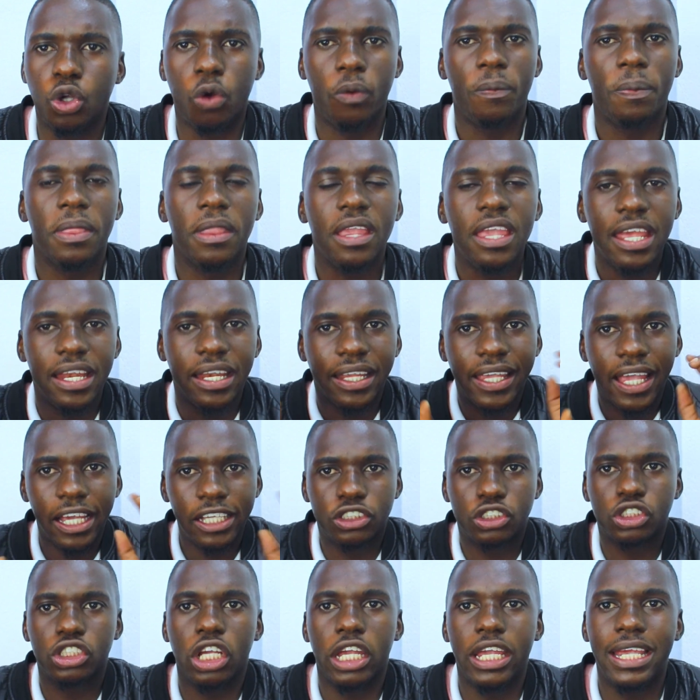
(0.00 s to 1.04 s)
So in
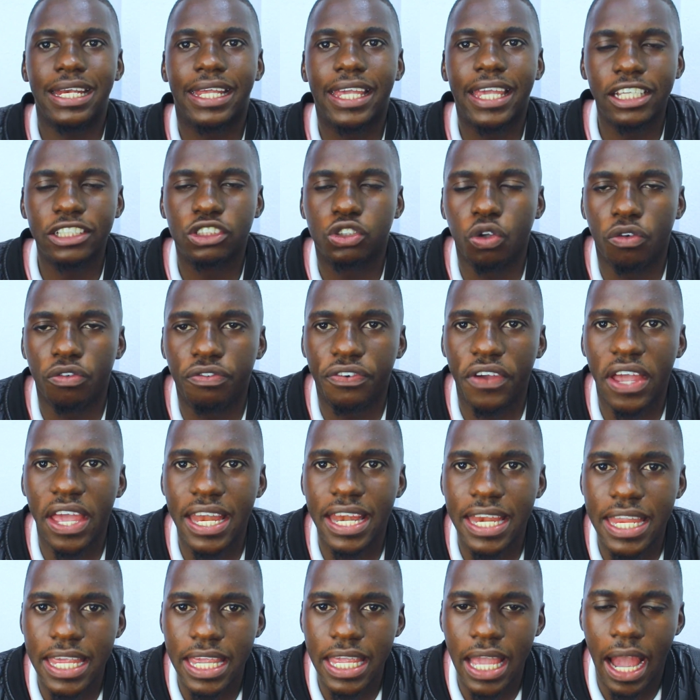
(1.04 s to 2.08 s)
case of
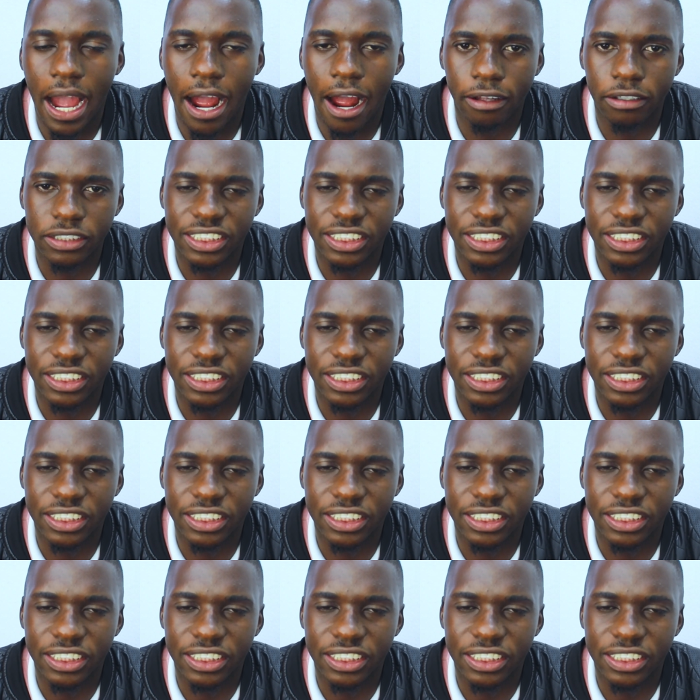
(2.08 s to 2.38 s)
any